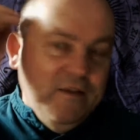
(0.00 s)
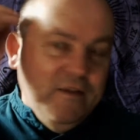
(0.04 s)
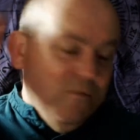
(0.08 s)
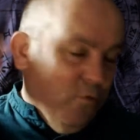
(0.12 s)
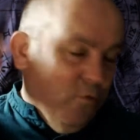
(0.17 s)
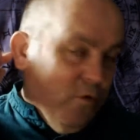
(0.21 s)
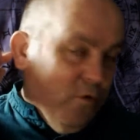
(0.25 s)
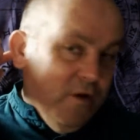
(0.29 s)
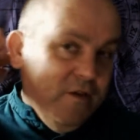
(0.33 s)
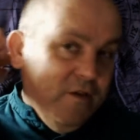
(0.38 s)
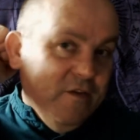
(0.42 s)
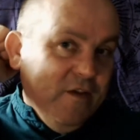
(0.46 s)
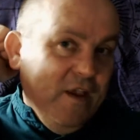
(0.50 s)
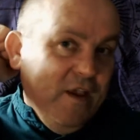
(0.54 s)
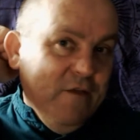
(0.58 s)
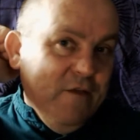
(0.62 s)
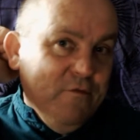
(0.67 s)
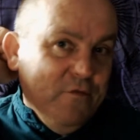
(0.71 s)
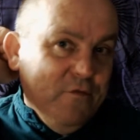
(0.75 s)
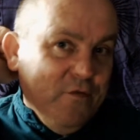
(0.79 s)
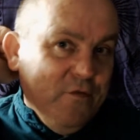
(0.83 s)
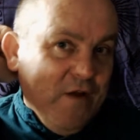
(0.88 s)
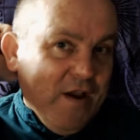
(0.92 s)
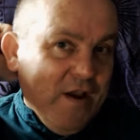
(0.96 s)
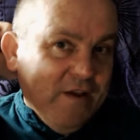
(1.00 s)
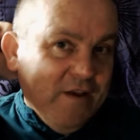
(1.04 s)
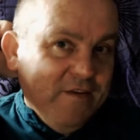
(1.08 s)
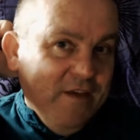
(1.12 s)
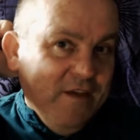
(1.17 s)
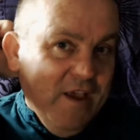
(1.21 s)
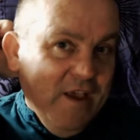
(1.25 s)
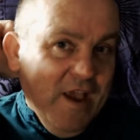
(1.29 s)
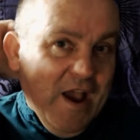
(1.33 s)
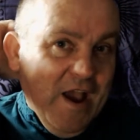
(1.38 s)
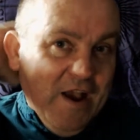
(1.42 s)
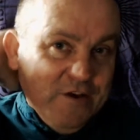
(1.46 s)
It's in
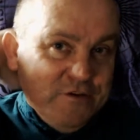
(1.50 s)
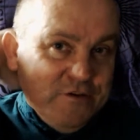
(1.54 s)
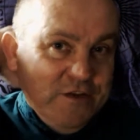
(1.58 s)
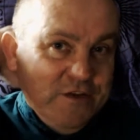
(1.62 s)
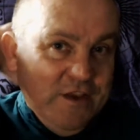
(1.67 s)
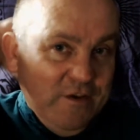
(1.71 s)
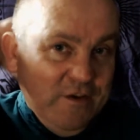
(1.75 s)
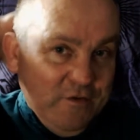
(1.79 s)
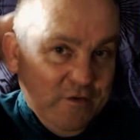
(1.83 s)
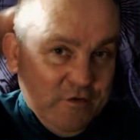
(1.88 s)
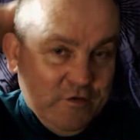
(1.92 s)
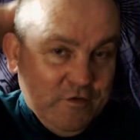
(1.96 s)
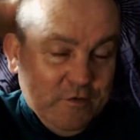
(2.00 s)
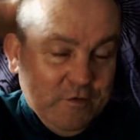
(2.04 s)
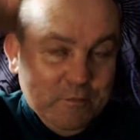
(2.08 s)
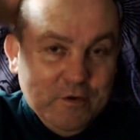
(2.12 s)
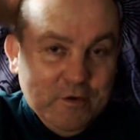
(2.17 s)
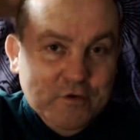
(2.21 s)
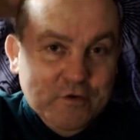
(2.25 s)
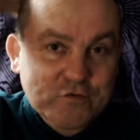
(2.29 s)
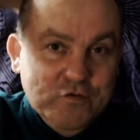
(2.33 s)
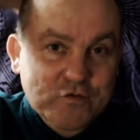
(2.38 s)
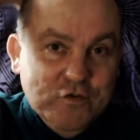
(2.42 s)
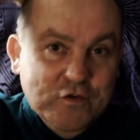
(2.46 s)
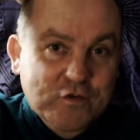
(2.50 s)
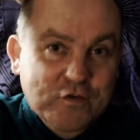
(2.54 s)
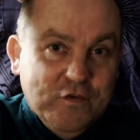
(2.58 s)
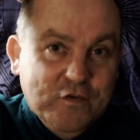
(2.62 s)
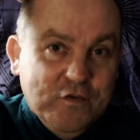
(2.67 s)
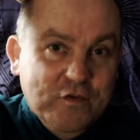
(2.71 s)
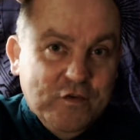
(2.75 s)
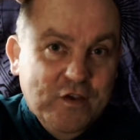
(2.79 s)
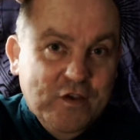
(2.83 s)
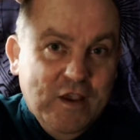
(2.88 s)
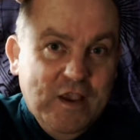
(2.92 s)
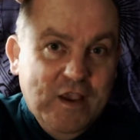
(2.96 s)
fact actually in your
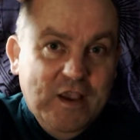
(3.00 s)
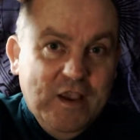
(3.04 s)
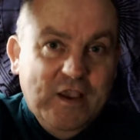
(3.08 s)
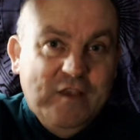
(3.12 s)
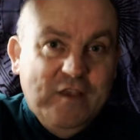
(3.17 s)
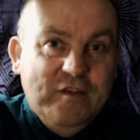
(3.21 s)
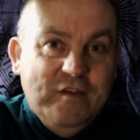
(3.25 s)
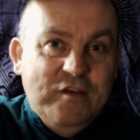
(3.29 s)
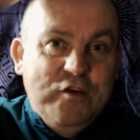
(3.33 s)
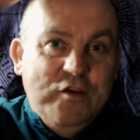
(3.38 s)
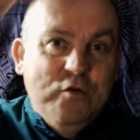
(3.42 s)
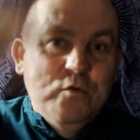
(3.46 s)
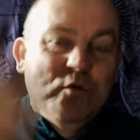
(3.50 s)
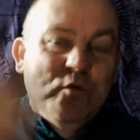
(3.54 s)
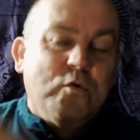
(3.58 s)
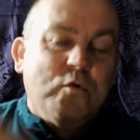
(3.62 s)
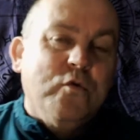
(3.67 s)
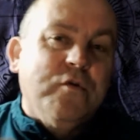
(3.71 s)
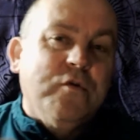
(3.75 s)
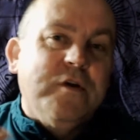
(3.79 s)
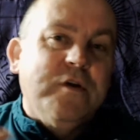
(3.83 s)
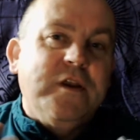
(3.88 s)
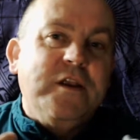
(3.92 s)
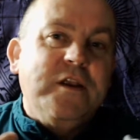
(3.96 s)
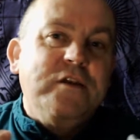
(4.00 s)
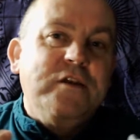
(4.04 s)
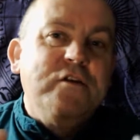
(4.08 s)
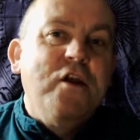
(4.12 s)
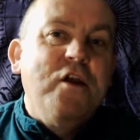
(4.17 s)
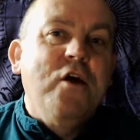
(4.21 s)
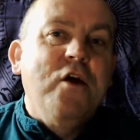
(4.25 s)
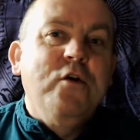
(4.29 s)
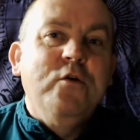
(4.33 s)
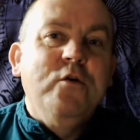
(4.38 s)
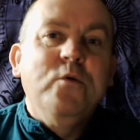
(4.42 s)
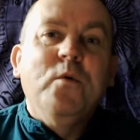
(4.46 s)
subconscious. You already
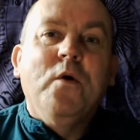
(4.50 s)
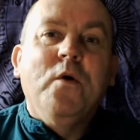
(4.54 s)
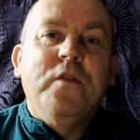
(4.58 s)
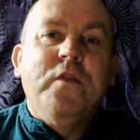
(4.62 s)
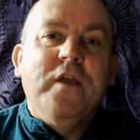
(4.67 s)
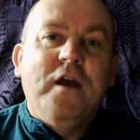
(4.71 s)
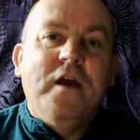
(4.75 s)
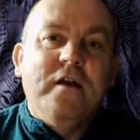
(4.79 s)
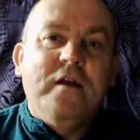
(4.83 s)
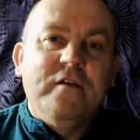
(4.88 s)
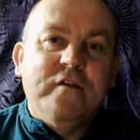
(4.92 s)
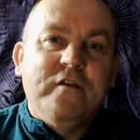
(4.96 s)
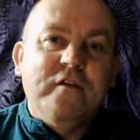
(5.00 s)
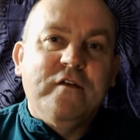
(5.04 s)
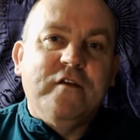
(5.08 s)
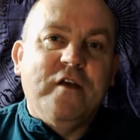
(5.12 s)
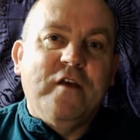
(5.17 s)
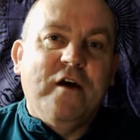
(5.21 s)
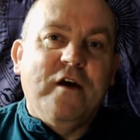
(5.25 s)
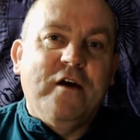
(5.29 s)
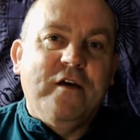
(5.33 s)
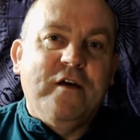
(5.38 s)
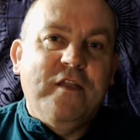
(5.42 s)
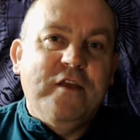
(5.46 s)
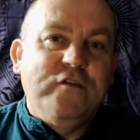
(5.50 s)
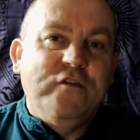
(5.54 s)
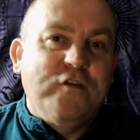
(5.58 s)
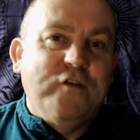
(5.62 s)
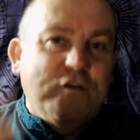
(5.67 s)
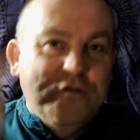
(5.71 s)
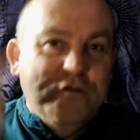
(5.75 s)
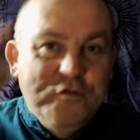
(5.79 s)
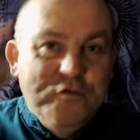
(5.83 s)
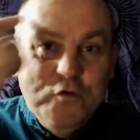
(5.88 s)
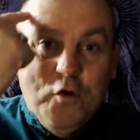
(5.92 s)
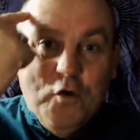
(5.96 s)
know what the answers are. They're
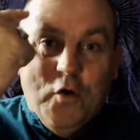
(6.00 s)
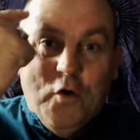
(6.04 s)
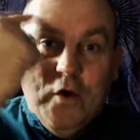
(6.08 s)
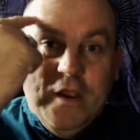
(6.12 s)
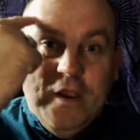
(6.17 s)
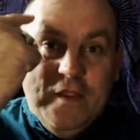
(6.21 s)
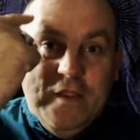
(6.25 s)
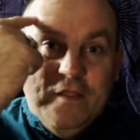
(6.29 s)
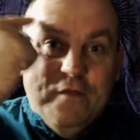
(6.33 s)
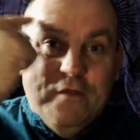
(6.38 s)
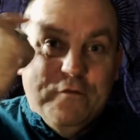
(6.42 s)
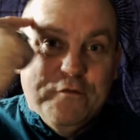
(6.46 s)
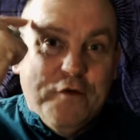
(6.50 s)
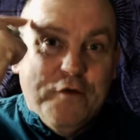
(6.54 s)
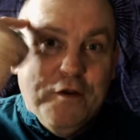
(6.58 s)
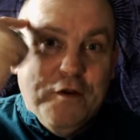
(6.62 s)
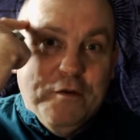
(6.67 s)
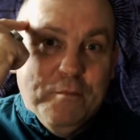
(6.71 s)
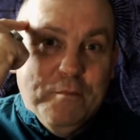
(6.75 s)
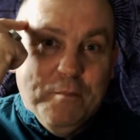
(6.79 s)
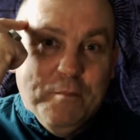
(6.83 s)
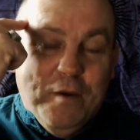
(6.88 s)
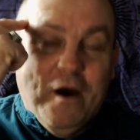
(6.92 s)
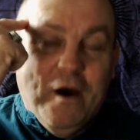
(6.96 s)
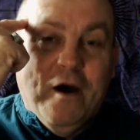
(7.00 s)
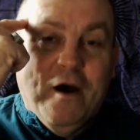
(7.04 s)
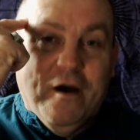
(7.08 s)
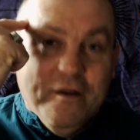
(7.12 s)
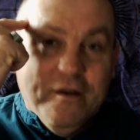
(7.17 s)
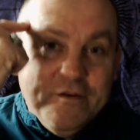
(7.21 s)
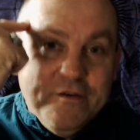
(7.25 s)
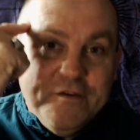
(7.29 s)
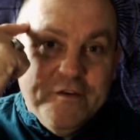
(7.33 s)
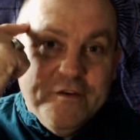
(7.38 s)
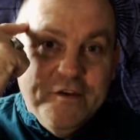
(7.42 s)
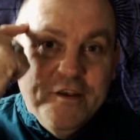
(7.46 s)
just not in the front
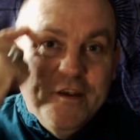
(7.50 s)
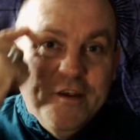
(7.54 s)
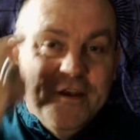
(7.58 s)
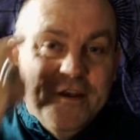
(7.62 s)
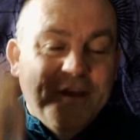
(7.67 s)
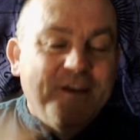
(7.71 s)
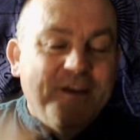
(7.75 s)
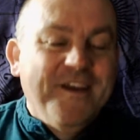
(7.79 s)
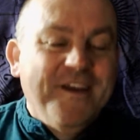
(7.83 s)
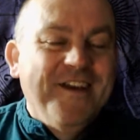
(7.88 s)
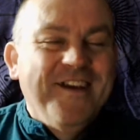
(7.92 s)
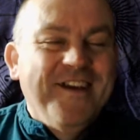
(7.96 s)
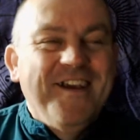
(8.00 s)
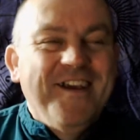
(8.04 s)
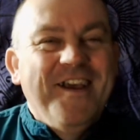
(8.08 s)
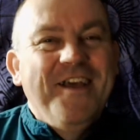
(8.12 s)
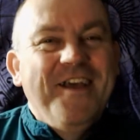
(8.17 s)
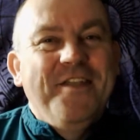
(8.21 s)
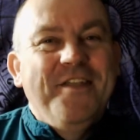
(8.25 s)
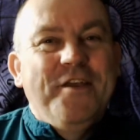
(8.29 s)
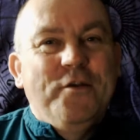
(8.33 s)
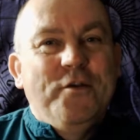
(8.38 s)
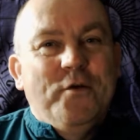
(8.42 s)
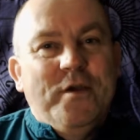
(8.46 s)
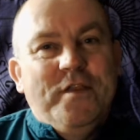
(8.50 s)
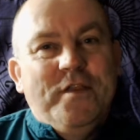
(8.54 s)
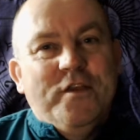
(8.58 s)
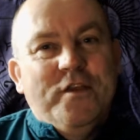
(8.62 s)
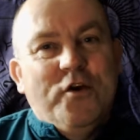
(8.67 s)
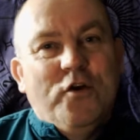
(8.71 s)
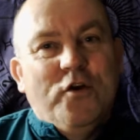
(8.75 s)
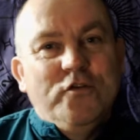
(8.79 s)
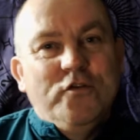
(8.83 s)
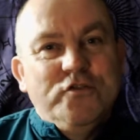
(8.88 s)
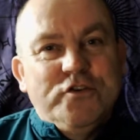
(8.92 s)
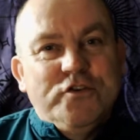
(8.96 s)
part. They're not in
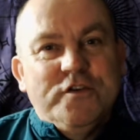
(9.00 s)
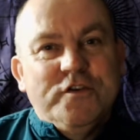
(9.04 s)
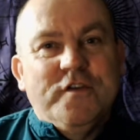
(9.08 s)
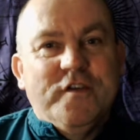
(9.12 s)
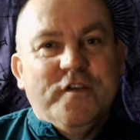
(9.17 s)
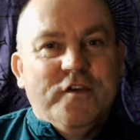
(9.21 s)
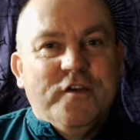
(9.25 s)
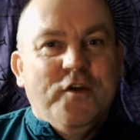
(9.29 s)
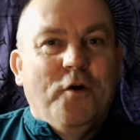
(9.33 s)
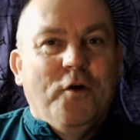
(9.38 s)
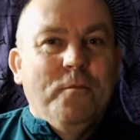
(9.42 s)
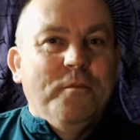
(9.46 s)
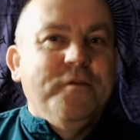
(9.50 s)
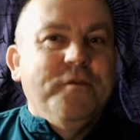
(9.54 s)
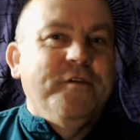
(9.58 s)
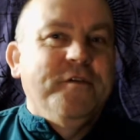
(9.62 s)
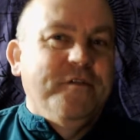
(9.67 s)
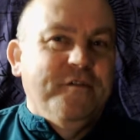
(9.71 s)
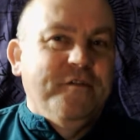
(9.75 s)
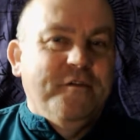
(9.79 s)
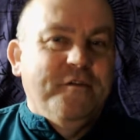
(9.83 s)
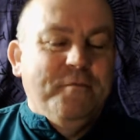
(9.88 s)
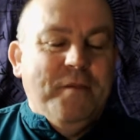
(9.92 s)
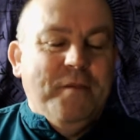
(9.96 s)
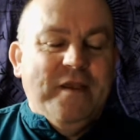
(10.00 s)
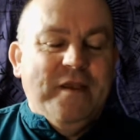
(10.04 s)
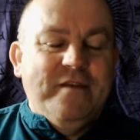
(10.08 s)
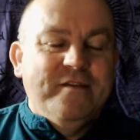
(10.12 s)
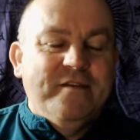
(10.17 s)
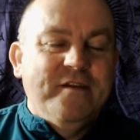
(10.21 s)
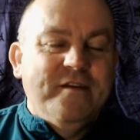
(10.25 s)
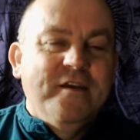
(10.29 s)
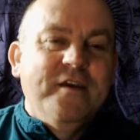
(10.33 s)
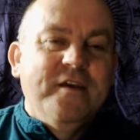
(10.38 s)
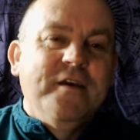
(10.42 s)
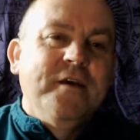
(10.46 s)
the conscious competence
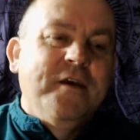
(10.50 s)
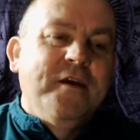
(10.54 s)
bit.